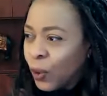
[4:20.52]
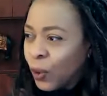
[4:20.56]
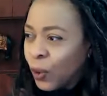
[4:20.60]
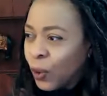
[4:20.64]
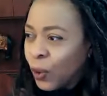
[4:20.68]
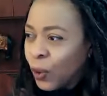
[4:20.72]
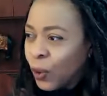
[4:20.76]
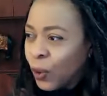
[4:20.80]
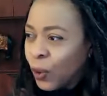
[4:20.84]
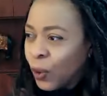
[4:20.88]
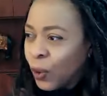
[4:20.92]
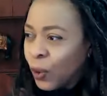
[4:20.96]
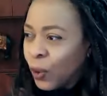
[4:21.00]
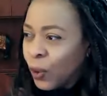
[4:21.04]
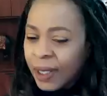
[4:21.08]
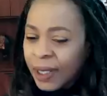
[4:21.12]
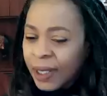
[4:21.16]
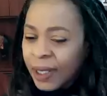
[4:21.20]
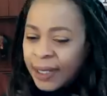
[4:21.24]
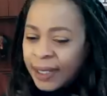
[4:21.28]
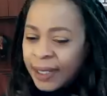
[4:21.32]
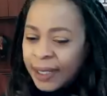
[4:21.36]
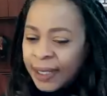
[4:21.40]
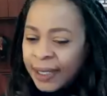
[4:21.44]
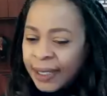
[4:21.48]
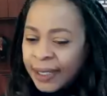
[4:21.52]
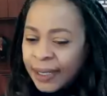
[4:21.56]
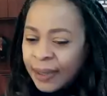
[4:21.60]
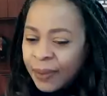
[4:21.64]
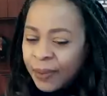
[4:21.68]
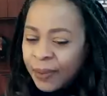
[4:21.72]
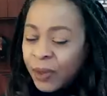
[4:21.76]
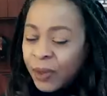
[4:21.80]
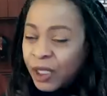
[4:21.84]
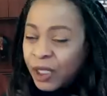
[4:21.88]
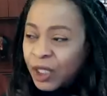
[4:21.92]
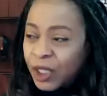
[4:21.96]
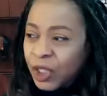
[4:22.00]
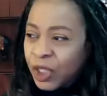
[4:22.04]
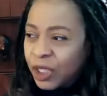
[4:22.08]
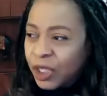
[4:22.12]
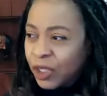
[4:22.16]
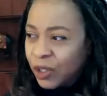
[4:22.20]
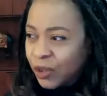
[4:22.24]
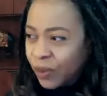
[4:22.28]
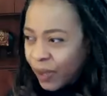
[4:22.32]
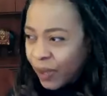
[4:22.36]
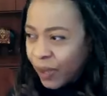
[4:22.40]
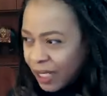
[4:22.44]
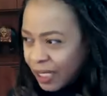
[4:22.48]
who when
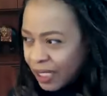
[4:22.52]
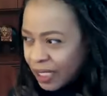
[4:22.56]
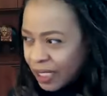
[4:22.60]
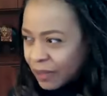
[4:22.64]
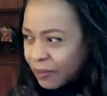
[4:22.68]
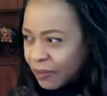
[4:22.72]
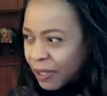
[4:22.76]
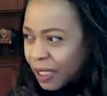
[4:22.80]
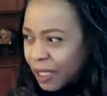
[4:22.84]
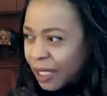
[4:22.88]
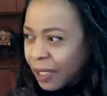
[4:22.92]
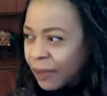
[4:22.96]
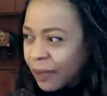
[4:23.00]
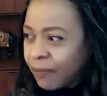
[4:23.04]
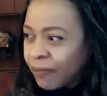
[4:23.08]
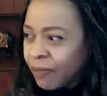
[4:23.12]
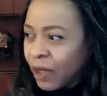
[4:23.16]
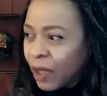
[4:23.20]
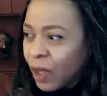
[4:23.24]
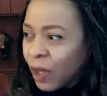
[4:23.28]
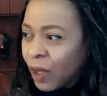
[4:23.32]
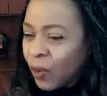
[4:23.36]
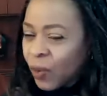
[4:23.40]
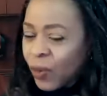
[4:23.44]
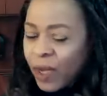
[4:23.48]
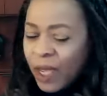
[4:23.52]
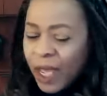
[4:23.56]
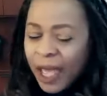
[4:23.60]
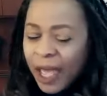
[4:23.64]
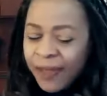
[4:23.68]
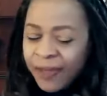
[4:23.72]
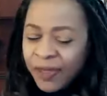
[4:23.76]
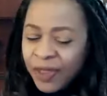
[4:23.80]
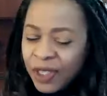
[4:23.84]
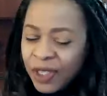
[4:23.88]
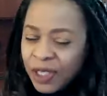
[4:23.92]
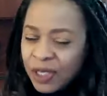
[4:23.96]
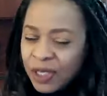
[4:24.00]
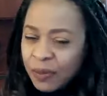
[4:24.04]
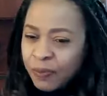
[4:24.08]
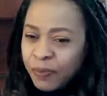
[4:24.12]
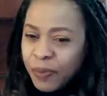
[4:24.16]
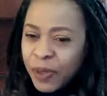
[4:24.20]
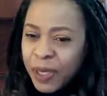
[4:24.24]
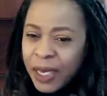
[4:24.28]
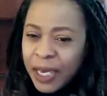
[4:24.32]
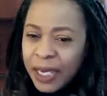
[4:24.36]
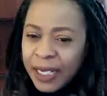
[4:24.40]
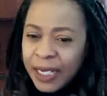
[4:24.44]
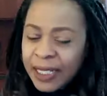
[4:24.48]
she trained me, we had
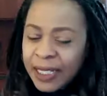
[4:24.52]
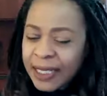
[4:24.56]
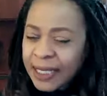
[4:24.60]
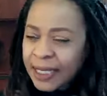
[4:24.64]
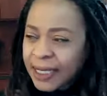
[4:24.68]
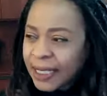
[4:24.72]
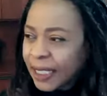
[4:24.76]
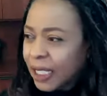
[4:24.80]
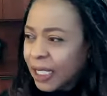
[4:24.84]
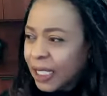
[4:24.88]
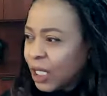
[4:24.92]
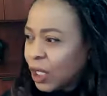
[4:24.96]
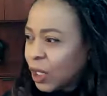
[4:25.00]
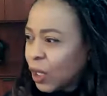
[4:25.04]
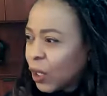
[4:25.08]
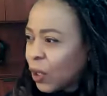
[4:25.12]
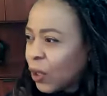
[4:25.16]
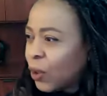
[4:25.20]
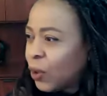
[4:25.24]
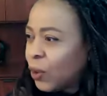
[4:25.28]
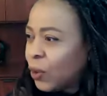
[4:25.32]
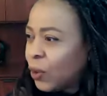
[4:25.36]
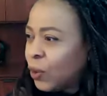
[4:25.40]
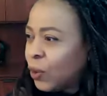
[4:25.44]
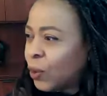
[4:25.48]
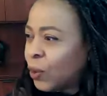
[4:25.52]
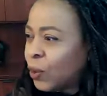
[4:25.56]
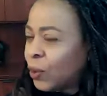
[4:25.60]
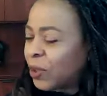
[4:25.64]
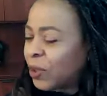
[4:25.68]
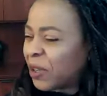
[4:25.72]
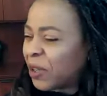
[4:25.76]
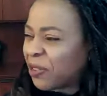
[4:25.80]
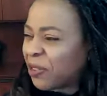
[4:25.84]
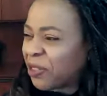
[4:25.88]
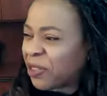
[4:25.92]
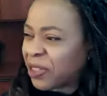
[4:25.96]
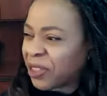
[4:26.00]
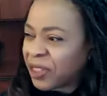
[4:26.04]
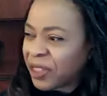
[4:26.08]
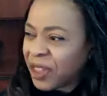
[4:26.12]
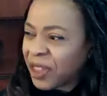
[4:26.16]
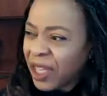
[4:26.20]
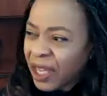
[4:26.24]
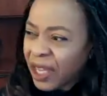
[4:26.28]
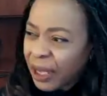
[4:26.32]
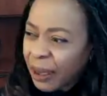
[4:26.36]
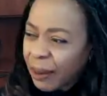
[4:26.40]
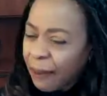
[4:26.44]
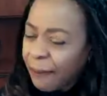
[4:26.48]
this big city code,
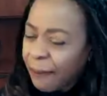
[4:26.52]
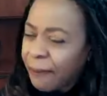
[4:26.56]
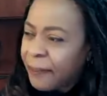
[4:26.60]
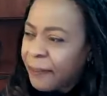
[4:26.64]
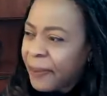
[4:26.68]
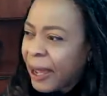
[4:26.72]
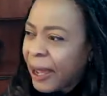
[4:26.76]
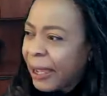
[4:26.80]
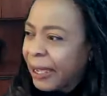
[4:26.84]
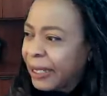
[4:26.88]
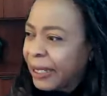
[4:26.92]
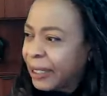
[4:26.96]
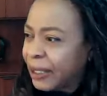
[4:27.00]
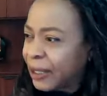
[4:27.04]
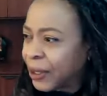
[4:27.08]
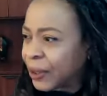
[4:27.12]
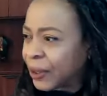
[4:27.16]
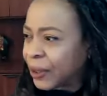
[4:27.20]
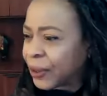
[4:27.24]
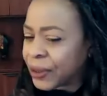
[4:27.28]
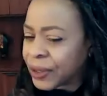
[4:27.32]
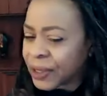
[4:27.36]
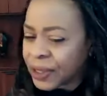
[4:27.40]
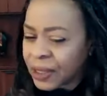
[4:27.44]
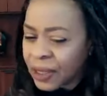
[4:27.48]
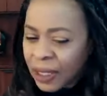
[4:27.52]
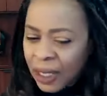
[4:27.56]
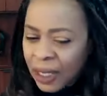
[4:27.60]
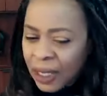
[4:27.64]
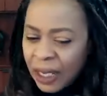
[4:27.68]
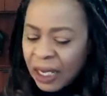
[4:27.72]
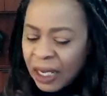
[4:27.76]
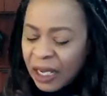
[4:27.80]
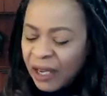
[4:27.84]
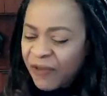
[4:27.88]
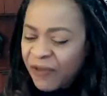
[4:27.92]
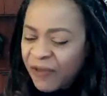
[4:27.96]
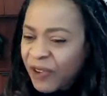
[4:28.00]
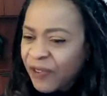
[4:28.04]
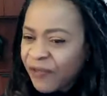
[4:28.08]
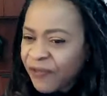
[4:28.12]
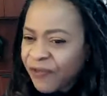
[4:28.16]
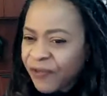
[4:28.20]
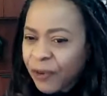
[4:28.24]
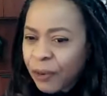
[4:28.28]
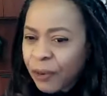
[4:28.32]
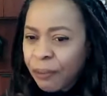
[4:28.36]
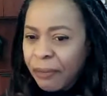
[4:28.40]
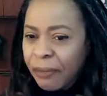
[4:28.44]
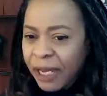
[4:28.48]
thick binders of
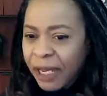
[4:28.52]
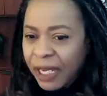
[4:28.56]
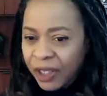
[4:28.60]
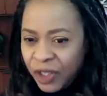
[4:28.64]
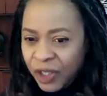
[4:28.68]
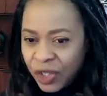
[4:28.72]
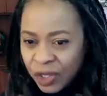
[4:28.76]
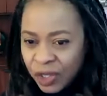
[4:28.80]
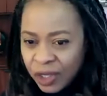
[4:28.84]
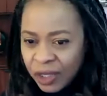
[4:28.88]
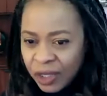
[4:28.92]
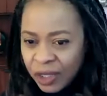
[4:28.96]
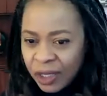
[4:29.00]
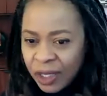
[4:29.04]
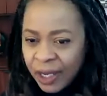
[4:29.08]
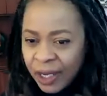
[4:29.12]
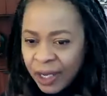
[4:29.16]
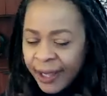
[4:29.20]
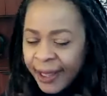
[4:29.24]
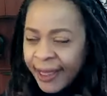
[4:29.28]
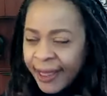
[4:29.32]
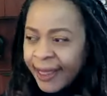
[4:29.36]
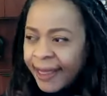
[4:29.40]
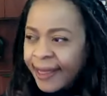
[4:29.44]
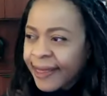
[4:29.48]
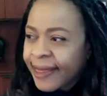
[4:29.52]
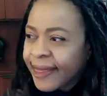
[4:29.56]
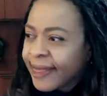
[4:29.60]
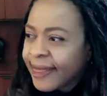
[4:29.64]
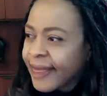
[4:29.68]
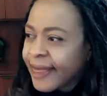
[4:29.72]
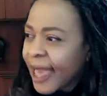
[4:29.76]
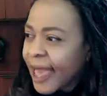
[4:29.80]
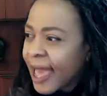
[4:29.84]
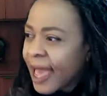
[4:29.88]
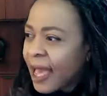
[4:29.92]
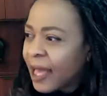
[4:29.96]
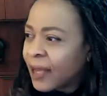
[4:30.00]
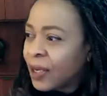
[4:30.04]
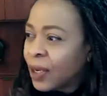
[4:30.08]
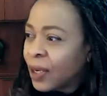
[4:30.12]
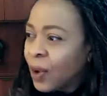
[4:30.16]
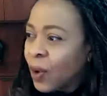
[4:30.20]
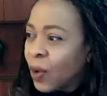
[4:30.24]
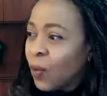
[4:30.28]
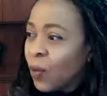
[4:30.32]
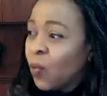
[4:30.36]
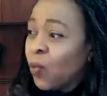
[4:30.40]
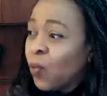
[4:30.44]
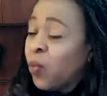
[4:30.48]
information
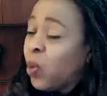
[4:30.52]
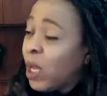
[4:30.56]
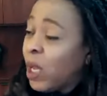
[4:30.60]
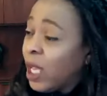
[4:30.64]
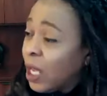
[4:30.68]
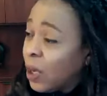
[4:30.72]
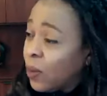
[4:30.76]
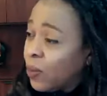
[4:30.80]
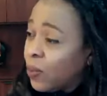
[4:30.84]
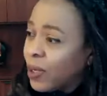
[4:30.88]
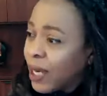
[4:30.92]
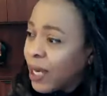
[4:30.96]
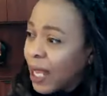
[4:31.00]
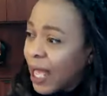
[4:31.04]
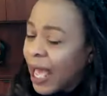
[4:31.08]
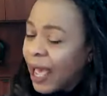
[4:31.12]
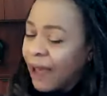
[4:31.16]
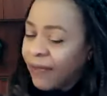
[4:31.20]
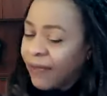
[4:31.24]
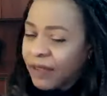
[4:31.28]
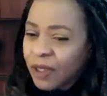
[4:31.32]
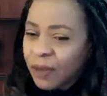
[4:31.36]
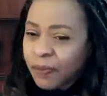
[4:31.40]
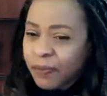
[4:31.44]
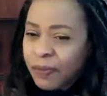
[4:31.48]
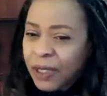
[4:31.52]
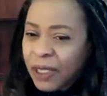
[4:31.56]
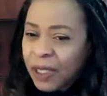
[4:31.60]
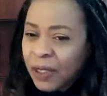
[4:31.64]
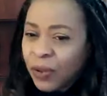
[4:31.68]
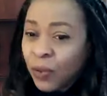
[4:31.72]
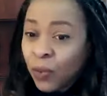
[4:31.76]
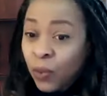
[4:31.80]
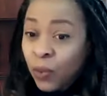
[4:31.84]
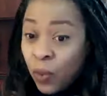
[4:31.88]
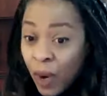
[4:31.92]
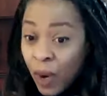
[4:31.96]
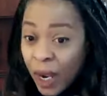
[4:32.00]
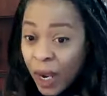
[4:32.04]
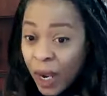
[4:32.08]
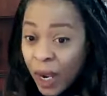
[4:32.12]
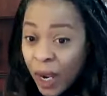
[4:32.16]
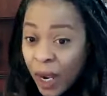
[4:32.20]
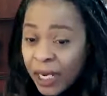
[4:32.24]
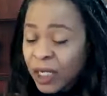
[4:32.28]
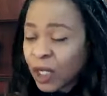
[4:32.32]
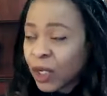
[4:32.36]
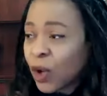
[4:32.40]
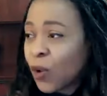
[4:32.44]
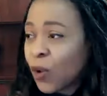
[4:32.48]
that we would have to be
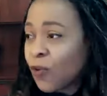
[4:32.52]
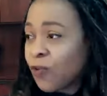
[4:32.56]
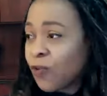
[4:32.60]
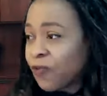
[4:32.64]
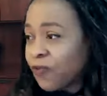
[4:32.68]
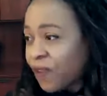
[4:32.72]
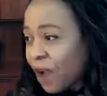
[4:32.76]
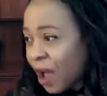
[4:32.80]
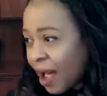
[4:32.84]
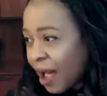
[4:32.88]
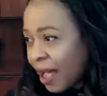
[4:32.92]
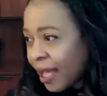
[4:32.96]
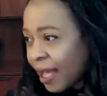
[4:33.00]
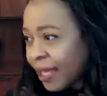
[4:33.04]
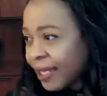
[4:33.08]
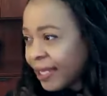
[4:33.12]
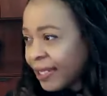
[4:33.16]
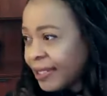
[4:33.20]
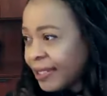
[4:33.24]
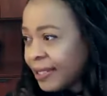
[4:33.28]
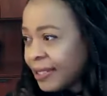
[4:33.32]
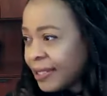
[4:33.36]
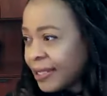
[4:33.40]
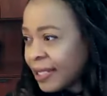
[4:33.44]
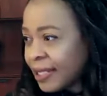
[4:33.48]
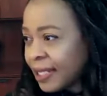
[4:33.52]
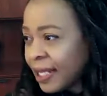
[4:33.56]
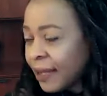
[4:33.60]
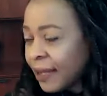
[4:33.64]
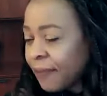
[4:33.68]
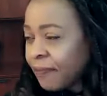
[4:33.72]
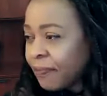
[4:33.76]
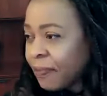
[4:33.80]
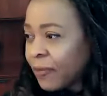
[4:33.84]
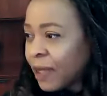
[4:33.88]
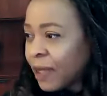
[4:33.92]
ready to go find